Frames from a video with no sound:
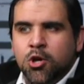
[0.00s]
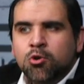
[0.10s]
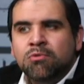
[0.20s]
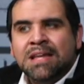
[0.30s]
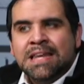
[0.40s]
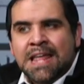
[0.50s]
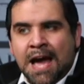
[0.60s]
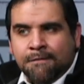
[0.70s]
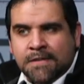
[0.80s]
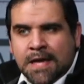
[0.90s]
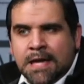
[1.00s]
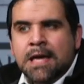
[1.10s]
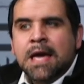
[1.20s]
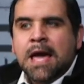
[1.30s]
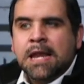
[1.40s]
who can navigate
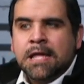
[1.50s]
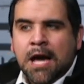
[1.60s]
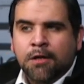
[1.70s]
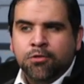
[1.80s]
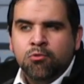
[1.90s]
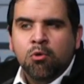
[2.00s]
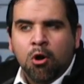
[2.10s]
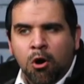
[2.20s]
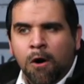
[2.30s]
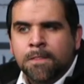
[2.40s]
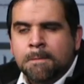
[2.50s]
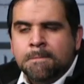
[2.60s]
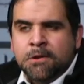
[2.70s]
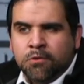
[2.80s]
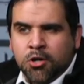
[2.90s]
and cut through all the
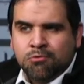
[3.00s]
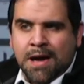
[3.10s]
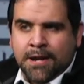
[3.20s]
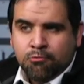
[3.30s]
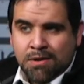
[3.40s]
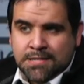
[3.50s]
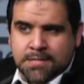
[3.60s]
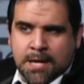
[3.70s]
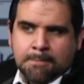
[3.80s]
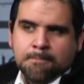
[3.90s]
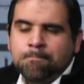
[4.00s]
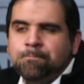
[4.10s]
bureaucratic red tape.